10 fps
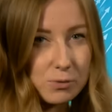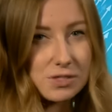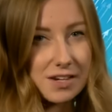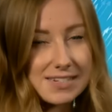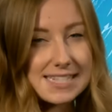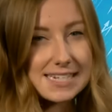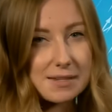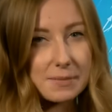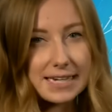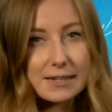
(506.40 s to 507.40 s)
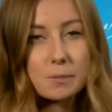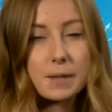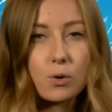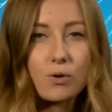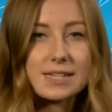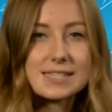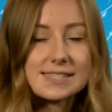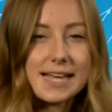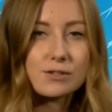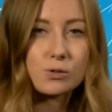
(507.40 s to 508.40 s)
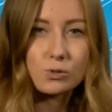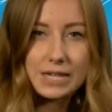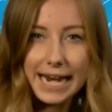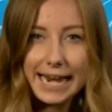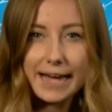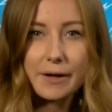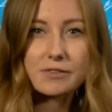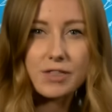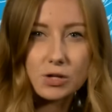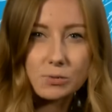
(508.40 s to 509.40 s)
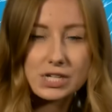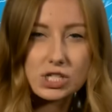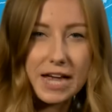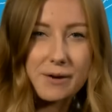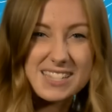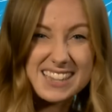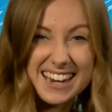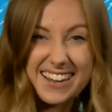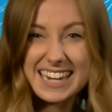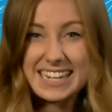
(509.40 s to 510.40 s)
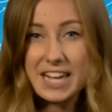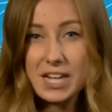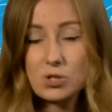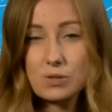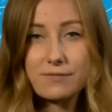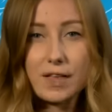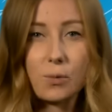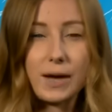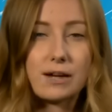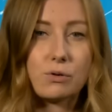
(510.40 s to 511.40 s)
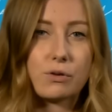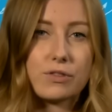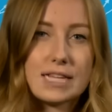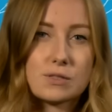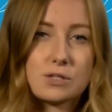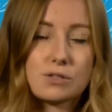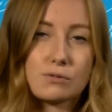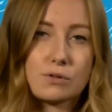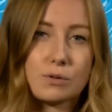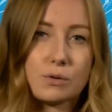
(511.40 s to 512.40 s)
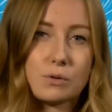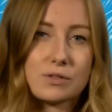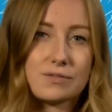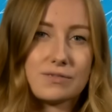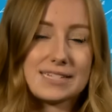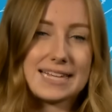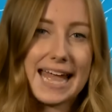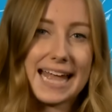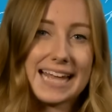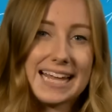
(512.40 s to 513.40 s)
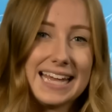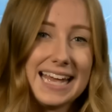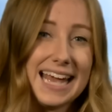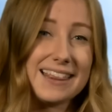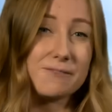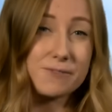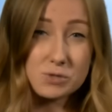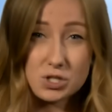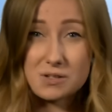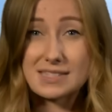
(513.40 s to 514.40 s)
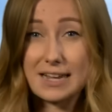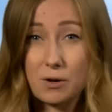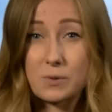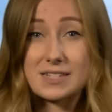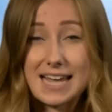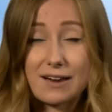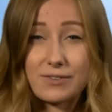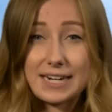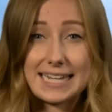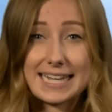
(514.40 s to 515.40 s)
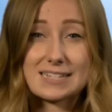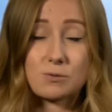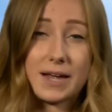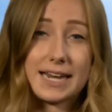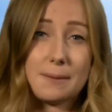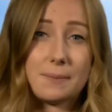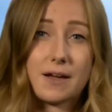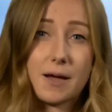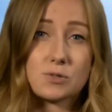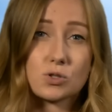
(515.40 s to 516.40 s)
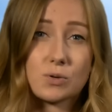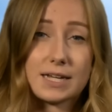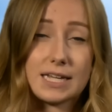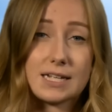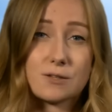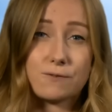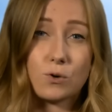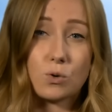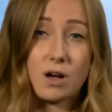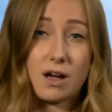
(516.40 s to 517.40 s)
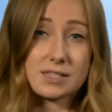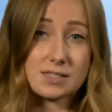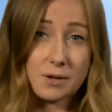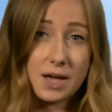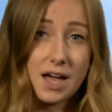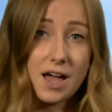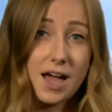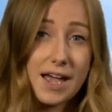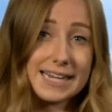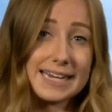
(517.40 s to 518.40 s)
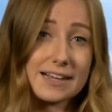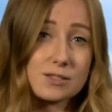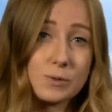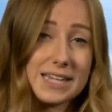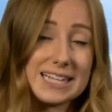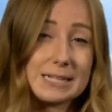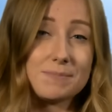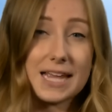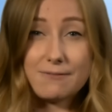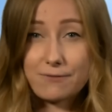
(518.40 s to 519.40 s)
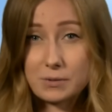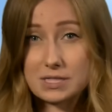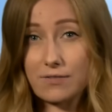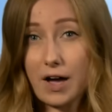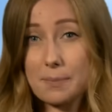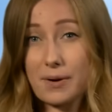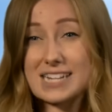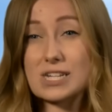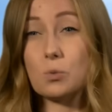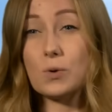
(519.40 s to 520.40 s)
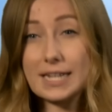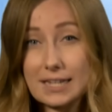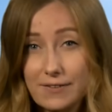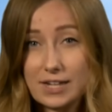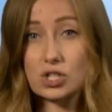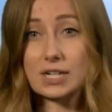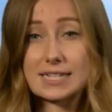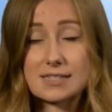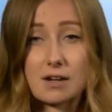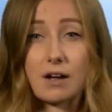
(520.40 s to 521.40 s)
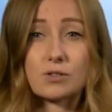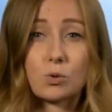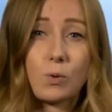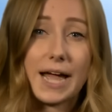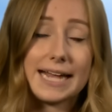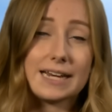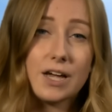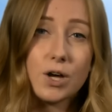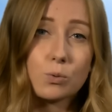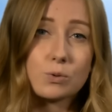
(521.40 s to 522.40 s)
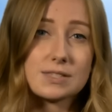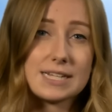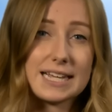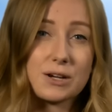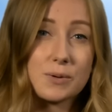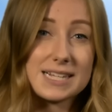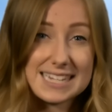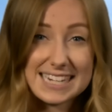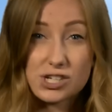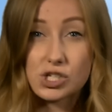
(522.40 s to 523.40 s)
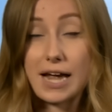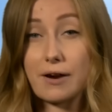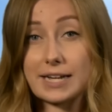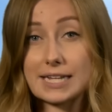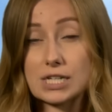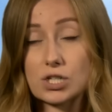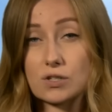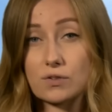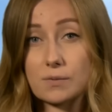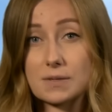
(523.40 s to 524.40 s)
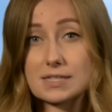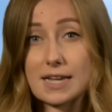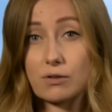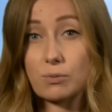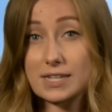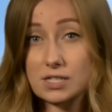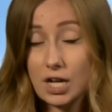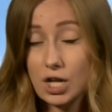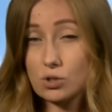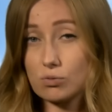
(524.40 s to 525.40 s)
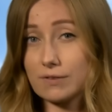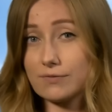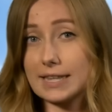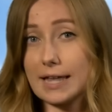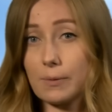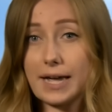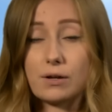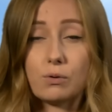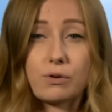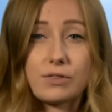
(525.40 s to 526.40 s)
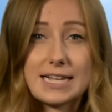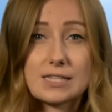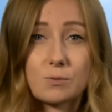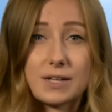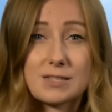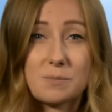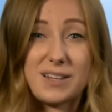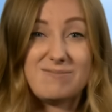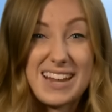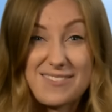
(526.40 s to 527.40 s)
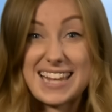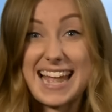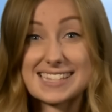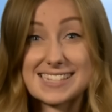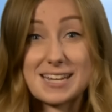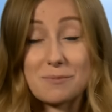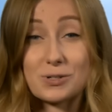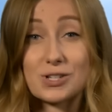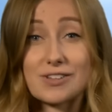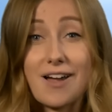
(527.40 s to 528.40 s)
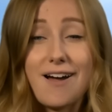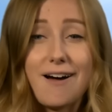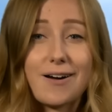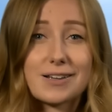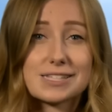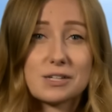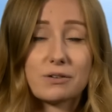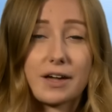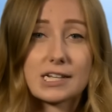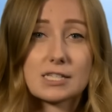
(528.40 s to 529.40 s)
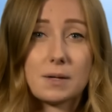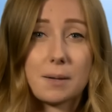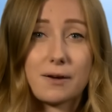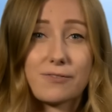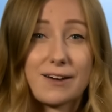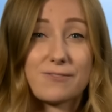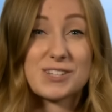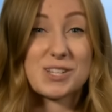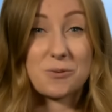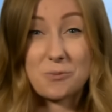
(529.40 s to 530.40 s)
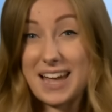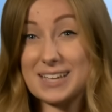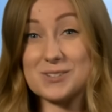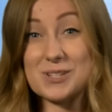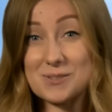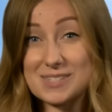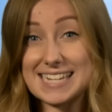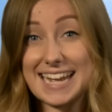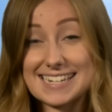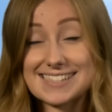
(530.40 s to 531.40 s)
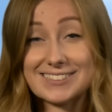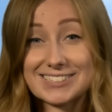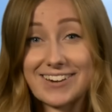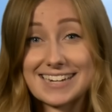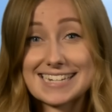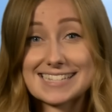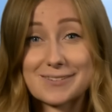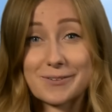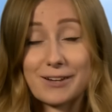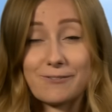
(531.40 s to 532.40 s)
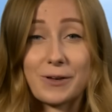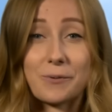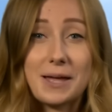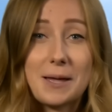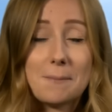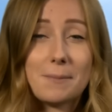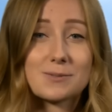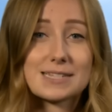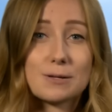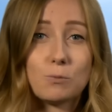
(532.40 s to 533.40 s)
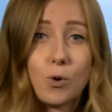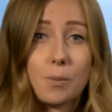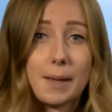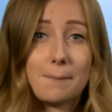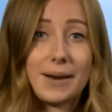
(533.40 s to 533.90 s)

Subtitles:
we'll start to see something a little bit more unsettled, cloud, thundery showers, and they'll likely drift their way northeastwards through the course of the day. And then from Tuesday onwards, that really is when it becomes tricky to forecast. So early next week, the influence of high pressure will eventually start to wane. We'll see increasingly showery conditions from the southwest drifting their way northeastwards. But nevertheless, the temperatures are still going to be above average. So where you do see any sunshine, it is still going to feel mostly warm and